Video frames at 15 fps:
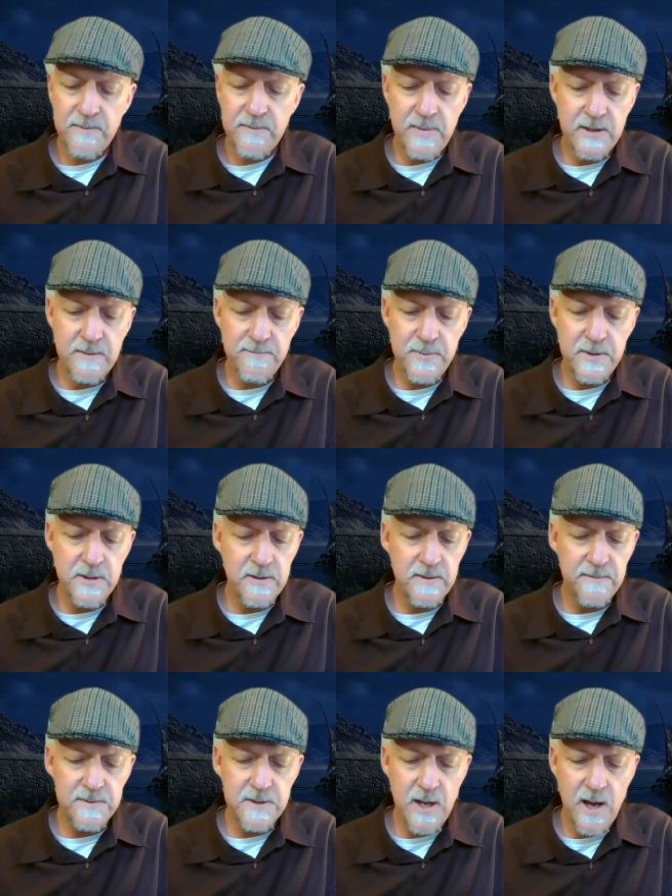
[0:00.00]
By the beard
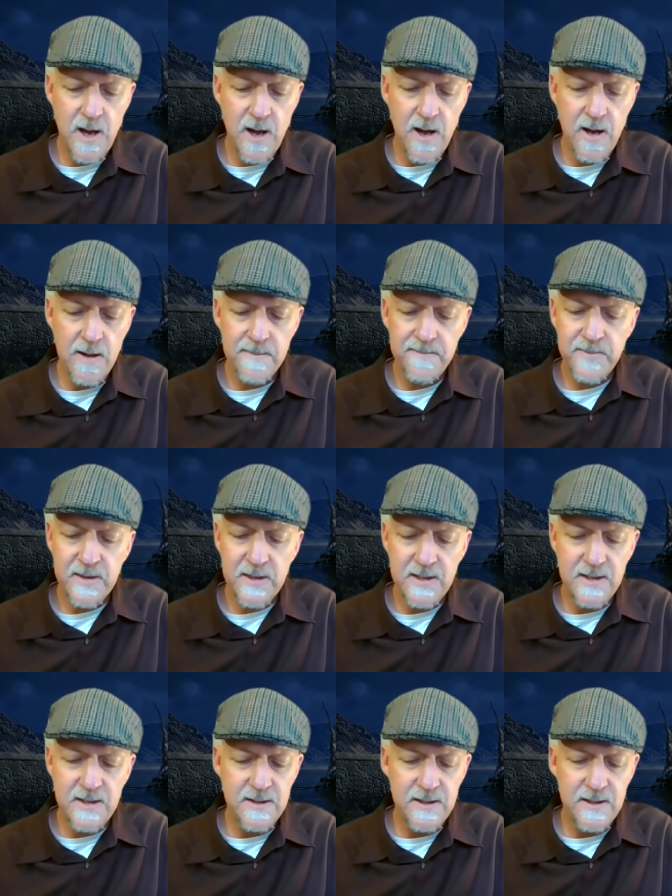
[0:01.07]
of Ptah,
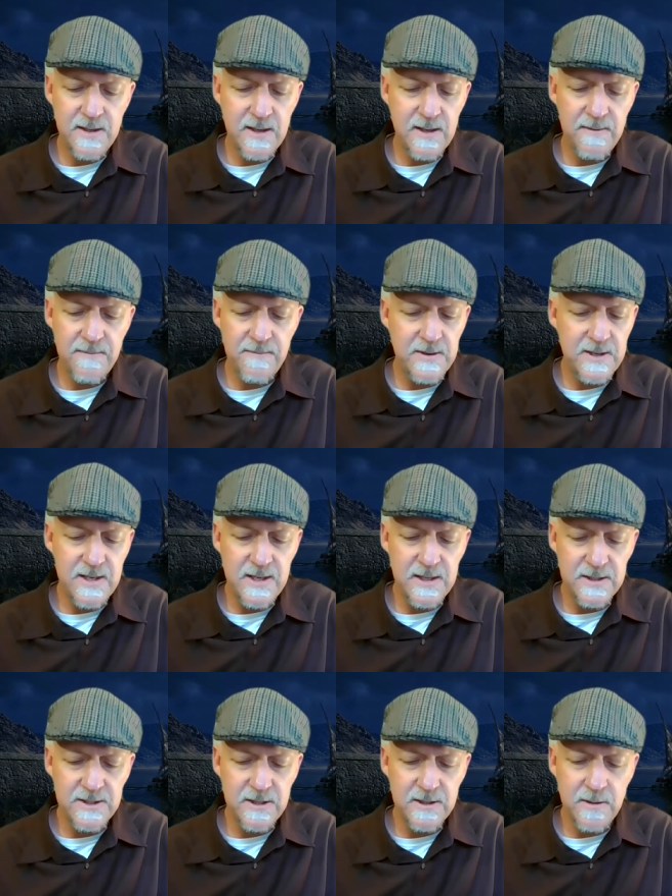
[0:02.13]
it, if it
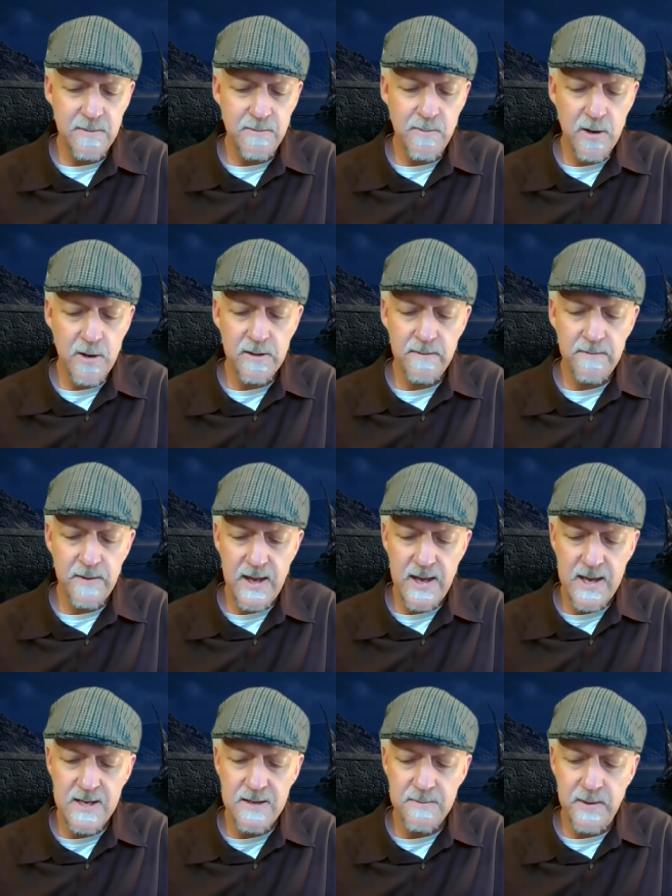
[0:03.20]
isn't the mark of
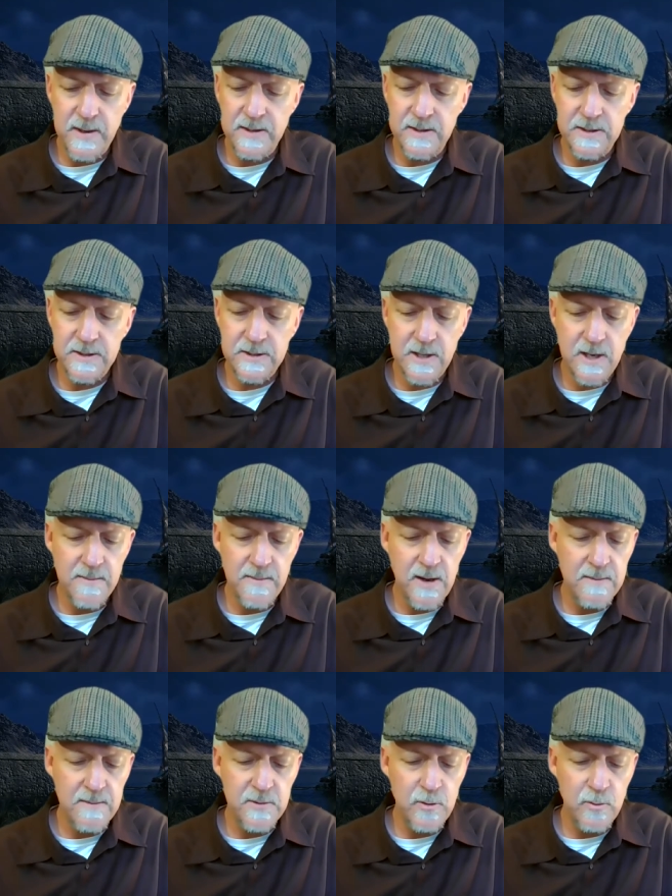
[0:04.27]
eight by this time,
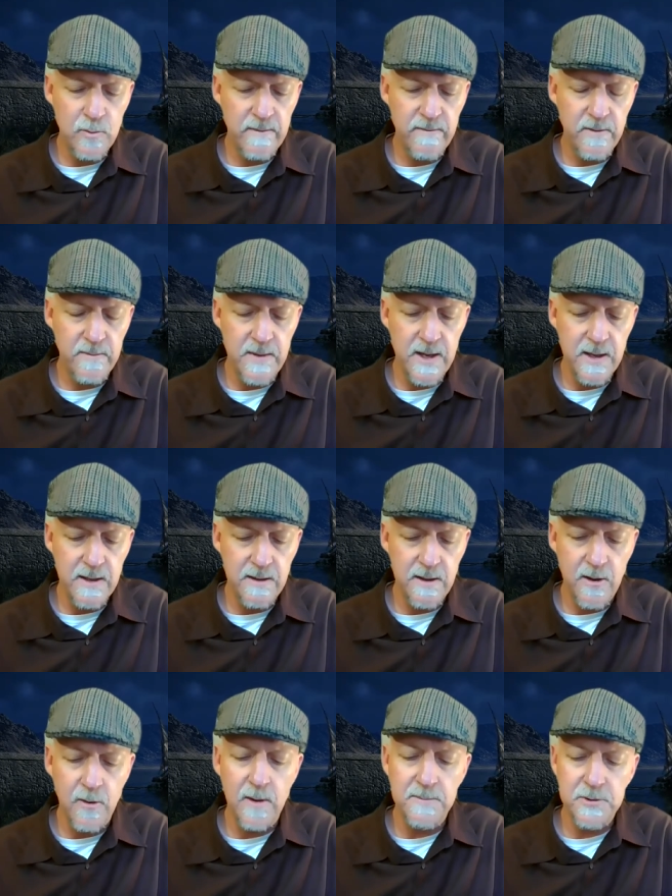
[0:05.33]
I'm no riverman.
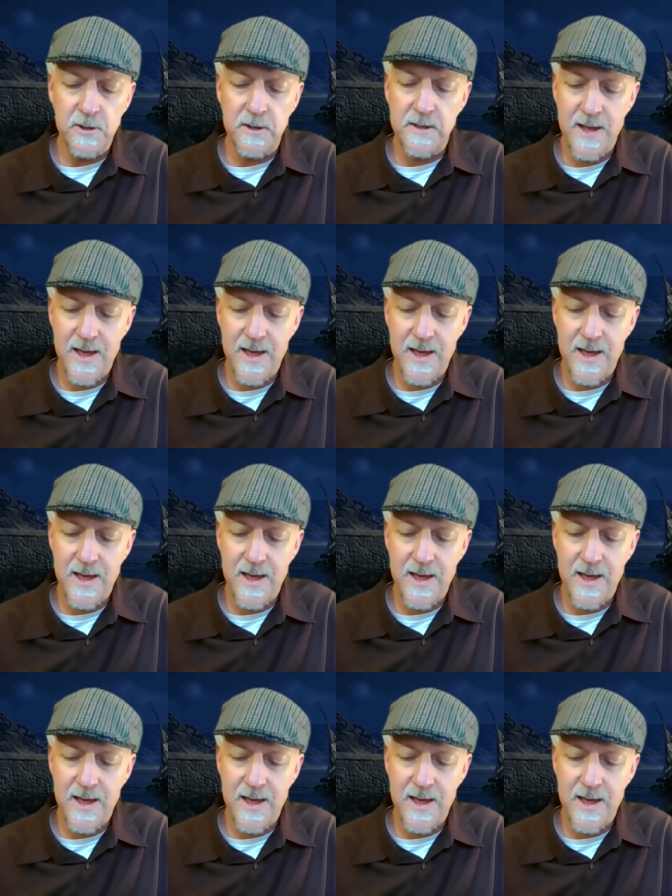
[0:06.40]
Oh, I'm sorry.